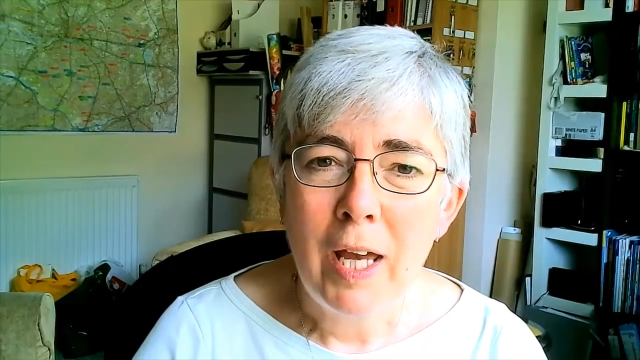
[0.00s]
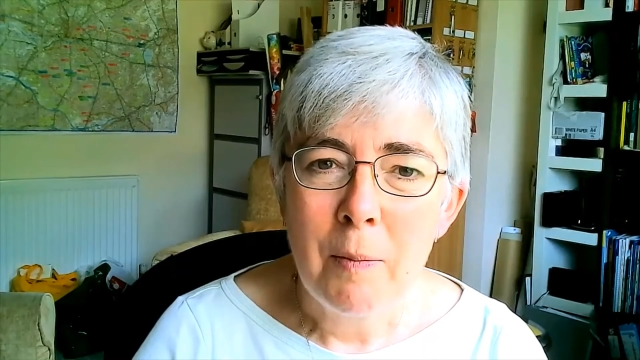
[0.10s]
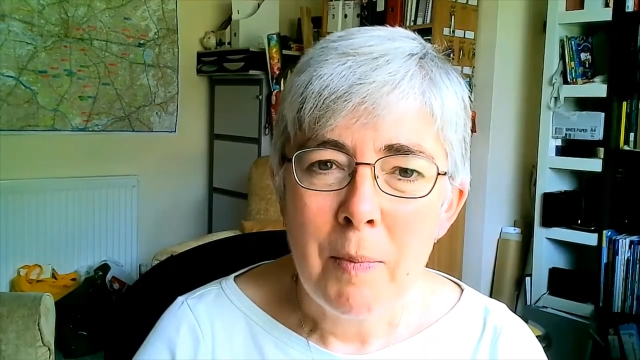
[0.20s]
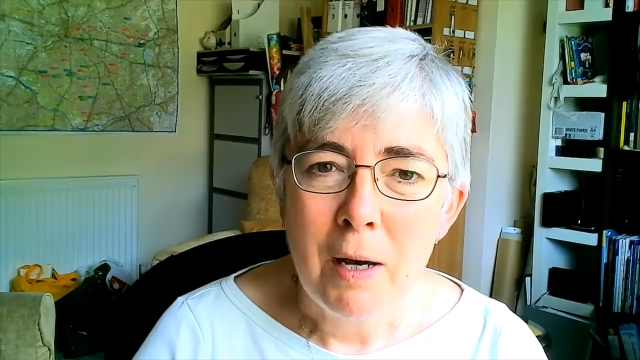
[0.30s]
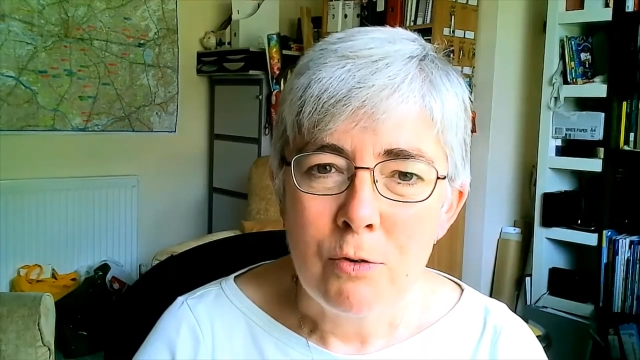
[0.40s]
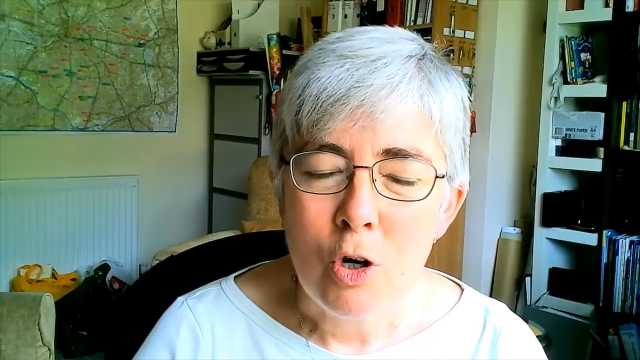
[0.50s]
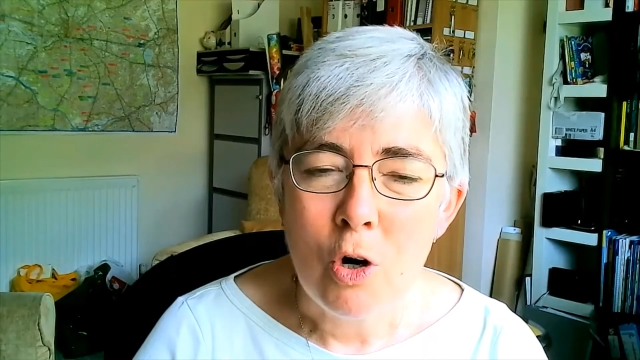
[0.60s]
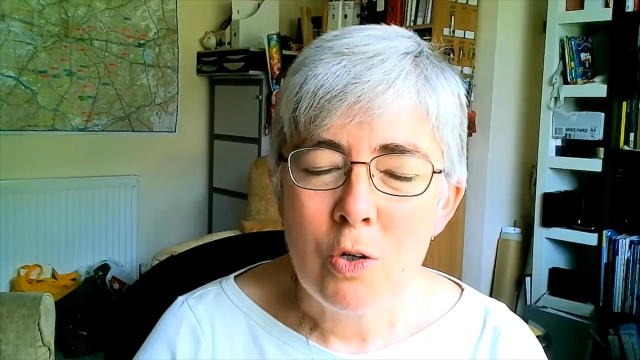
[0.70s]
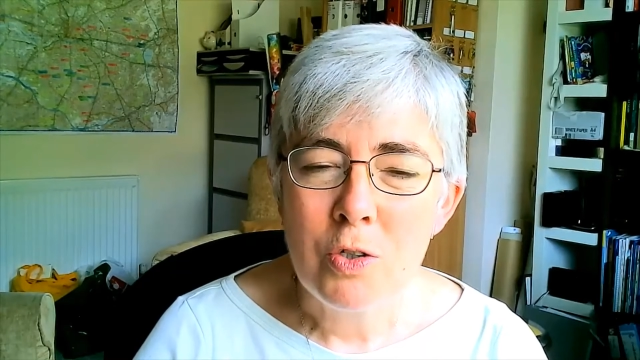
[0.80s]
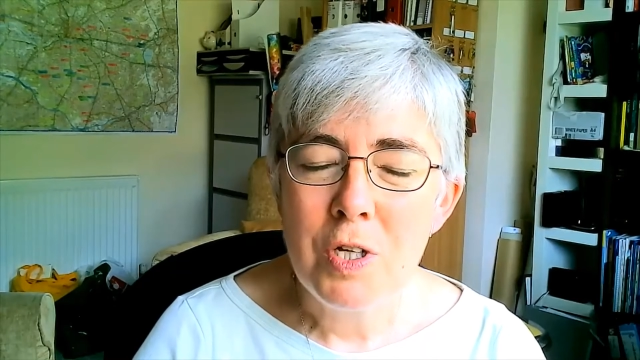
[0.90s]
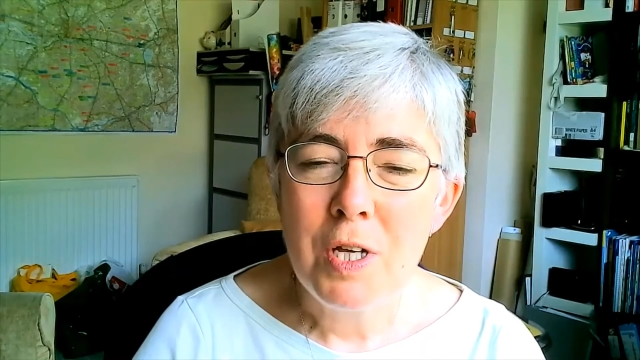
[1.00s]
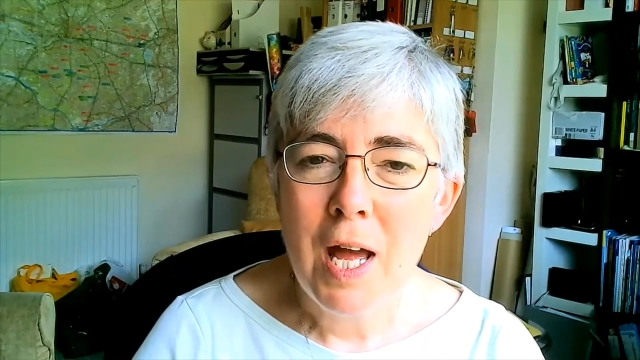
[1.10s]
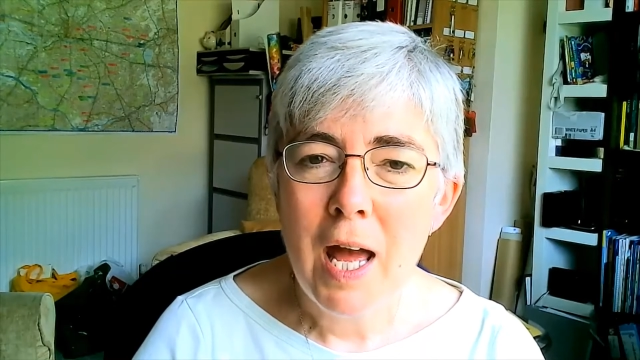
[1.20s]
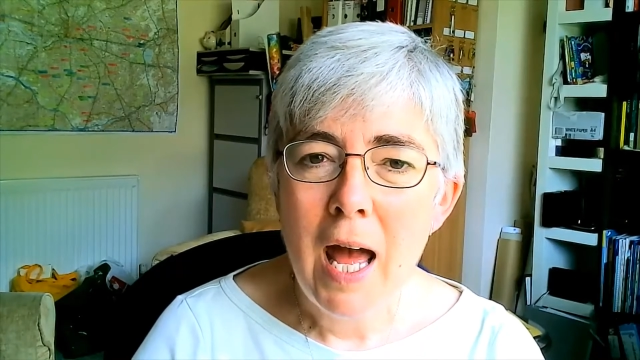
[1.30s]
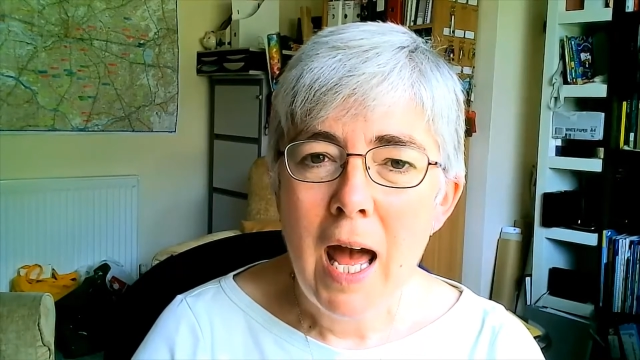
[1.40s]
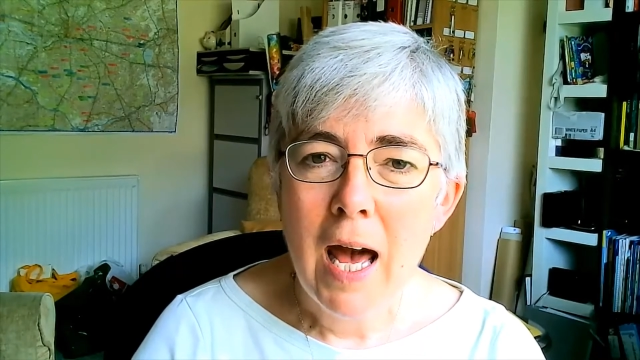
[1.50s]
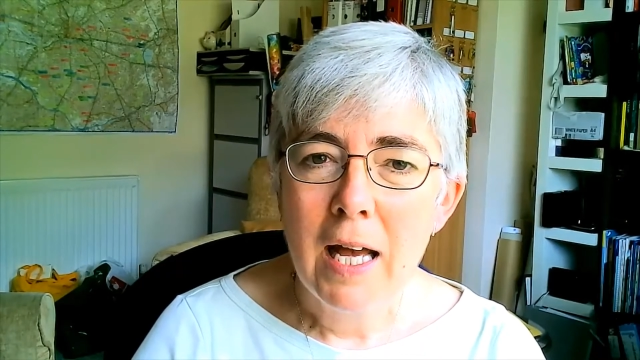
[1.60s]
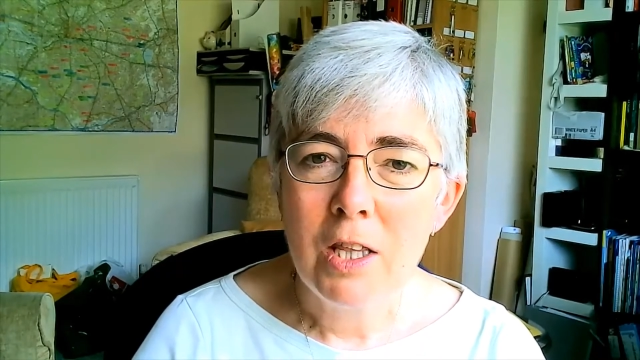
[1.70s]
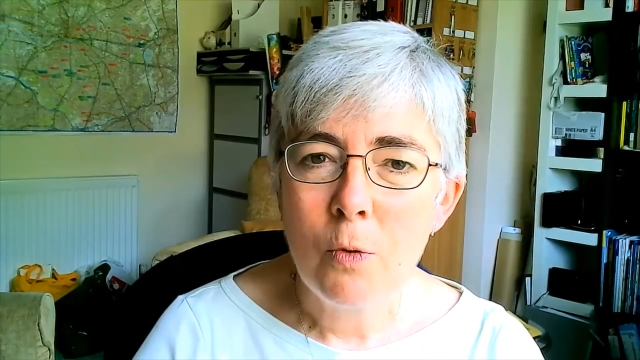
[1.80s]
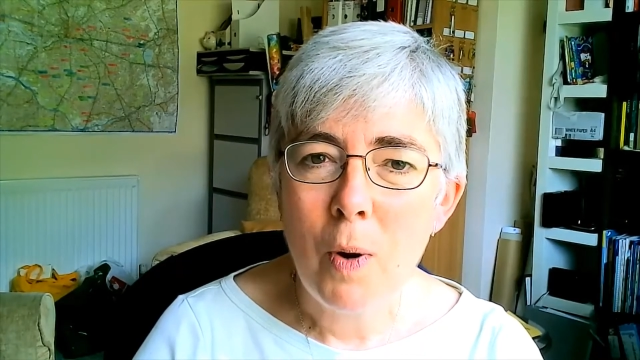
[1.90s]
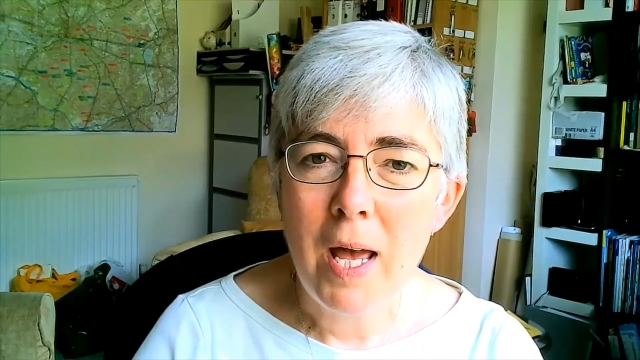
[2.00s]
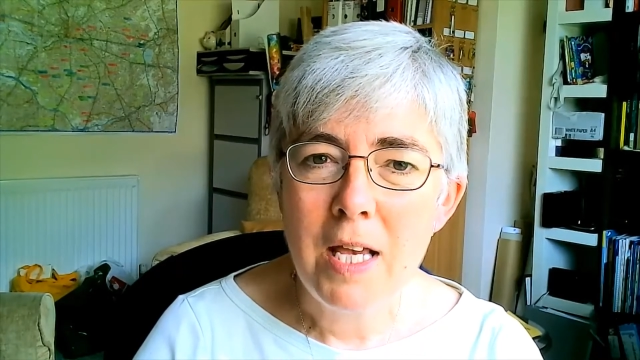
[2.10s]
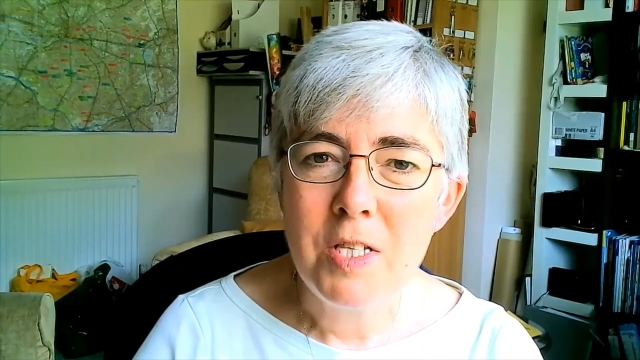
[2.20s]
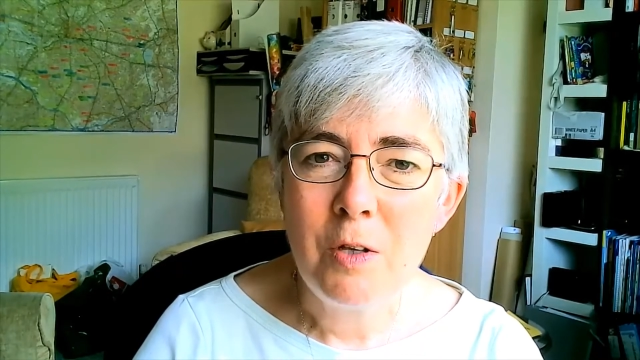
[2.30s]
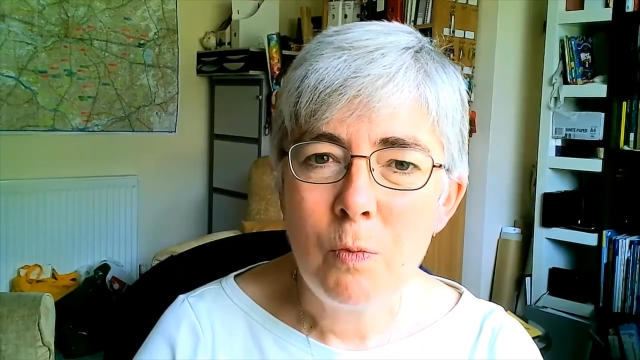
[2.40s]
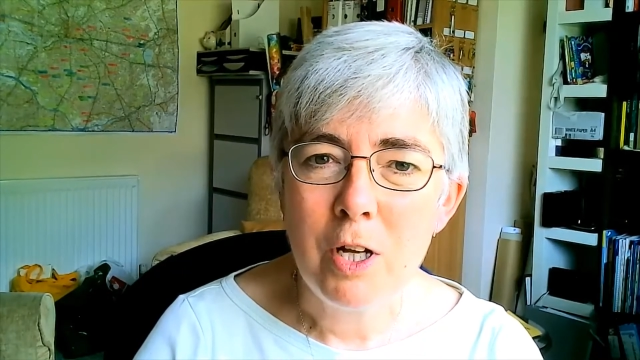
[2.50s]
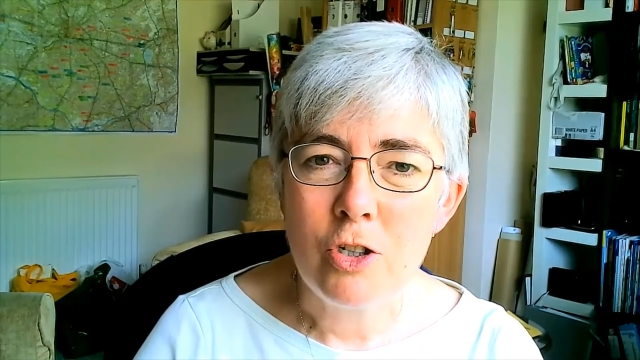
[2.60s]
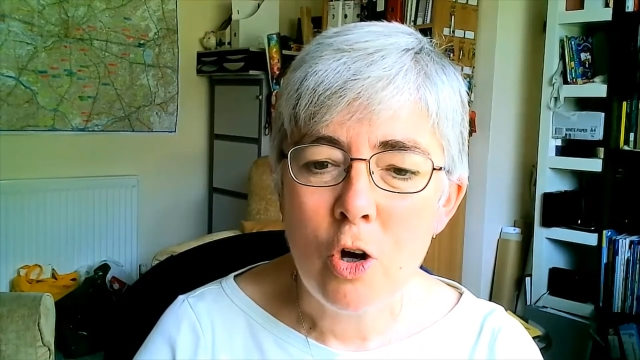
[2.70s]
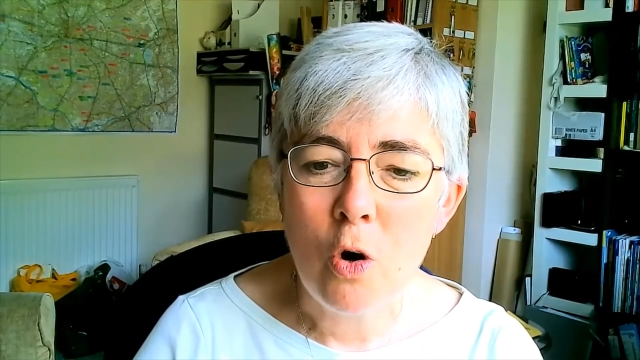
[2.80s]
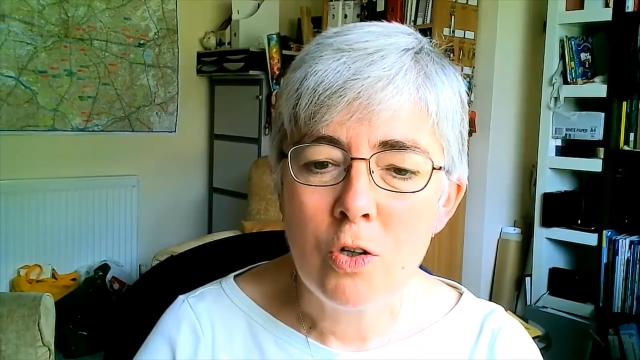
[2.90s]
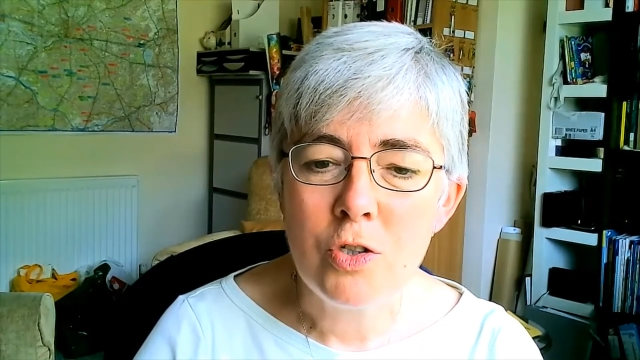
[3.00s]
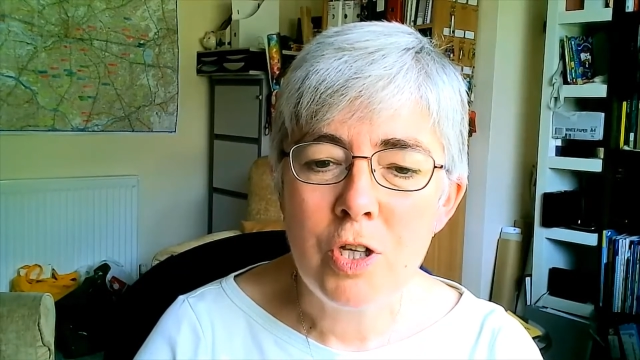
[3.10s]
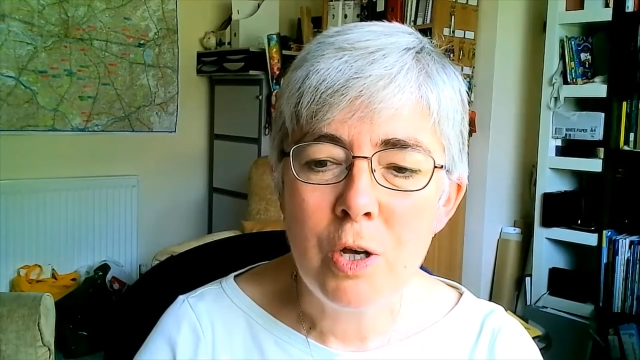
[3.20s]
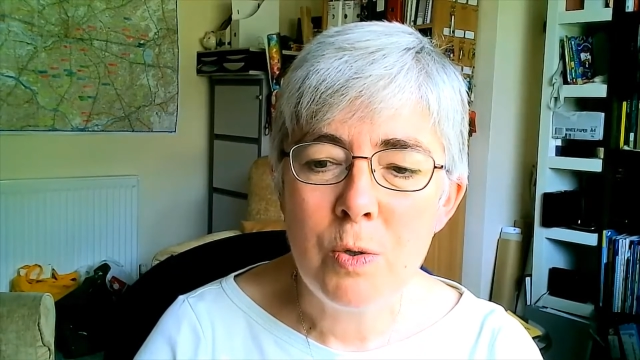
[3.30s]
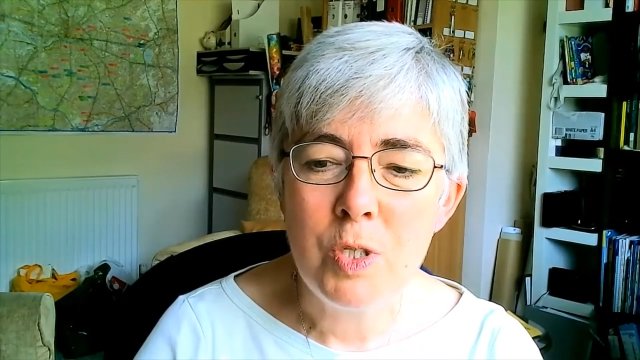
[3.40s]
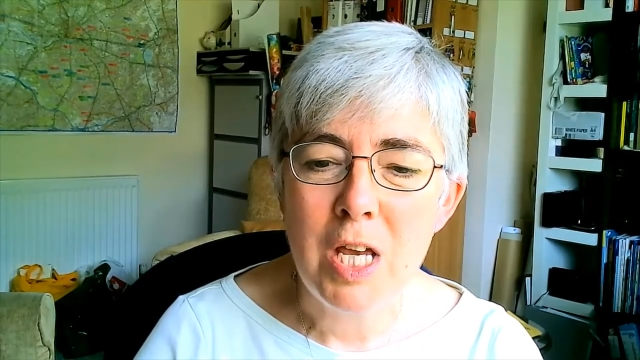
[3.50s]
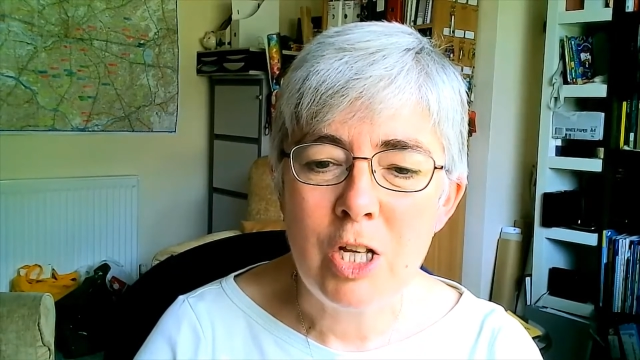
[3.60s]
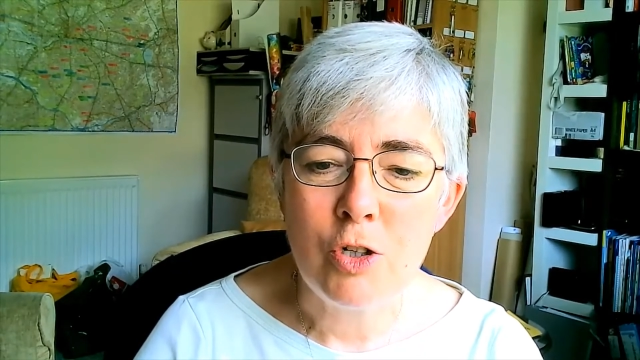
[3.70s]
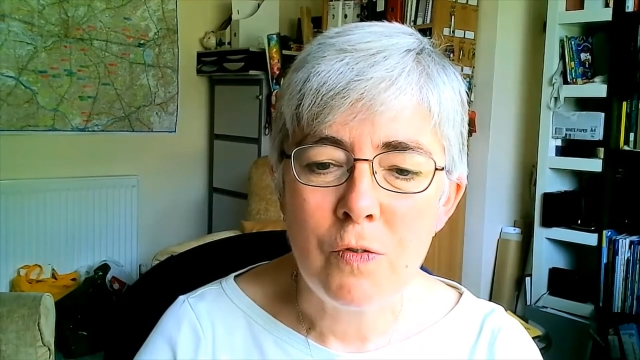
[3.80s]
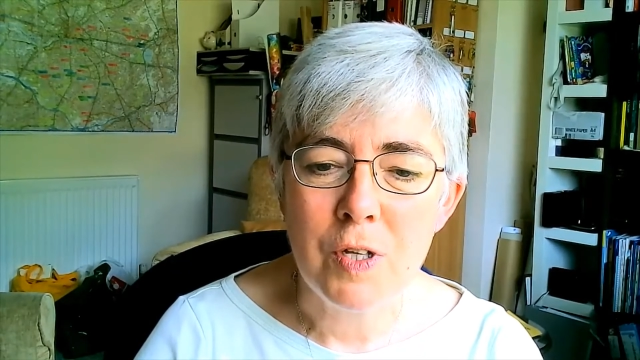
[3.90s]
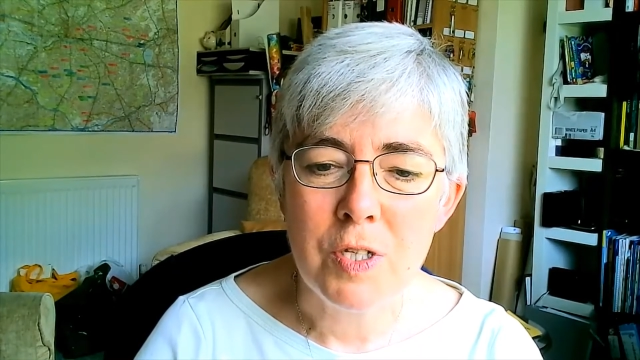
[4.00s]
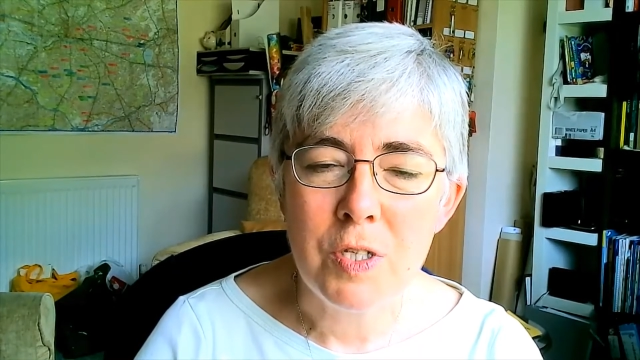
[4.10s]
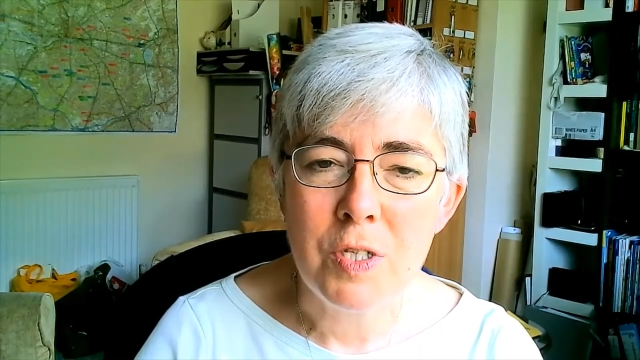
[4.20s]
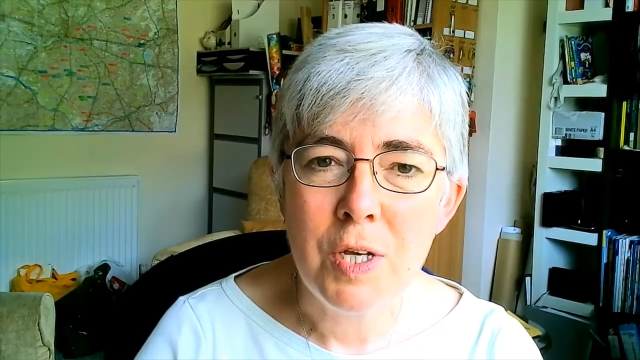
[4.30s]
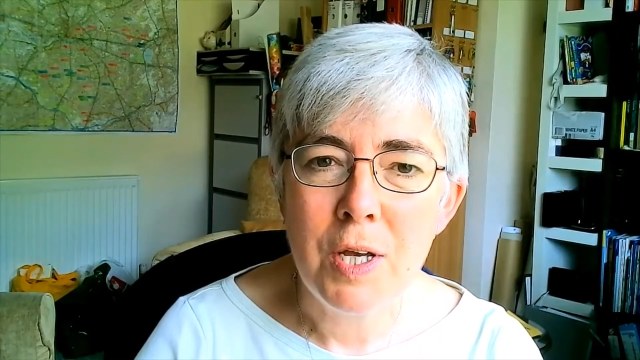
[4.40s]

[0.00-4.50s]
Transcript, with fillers: about God and the ways in which God knows each of us.